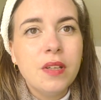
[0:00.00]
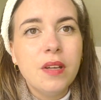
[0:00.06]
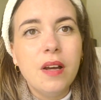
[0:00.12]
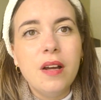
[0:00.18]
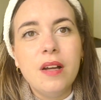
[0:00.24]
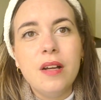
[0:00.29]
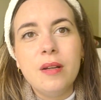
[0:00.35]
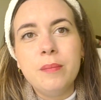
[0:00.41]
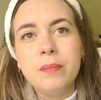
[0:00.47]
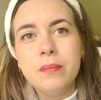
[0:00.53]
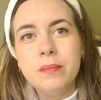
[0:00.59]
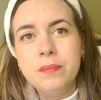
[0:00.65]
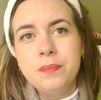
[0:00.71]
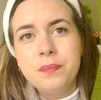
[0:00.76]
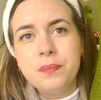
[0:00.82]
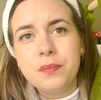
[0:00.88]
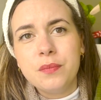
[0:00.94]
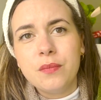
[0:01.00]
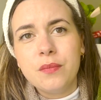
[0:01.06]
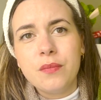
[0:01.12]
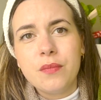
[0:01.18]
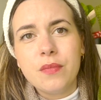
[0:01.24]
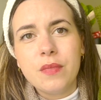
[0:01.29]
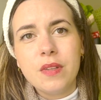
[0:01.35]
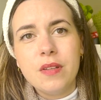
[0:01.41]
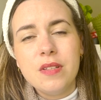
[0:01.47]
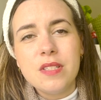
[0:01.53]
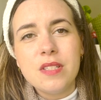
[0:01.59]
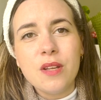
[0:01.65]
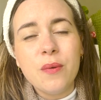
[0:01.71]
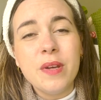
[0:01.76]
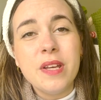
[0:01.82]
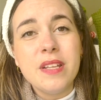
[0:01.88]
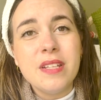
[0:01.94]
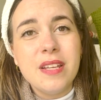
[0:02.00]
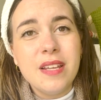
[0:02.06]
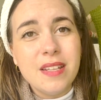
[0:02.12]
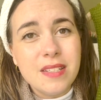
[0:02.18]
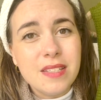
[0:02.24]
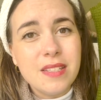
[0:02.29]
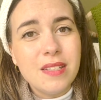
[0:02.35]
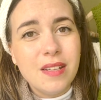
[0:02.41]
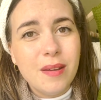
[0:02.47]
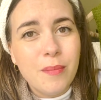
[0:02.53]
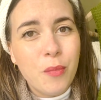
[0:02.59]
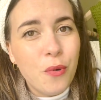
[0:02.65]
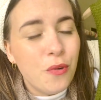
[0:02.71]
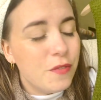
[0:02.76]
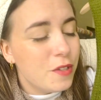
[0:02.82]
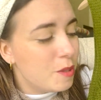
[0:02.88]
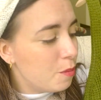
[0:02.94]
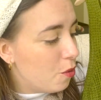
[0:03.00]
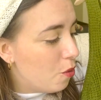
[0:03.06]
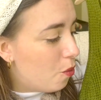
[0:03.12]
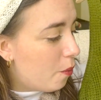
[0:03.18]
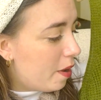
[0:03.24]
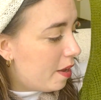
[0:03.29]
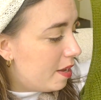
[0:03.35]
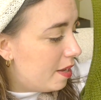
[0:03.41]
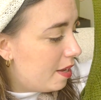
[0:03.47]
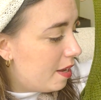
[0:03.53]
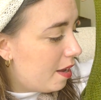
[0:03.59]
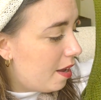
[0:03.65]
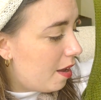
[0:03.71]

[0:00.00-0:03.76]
So it is more of a sport weight,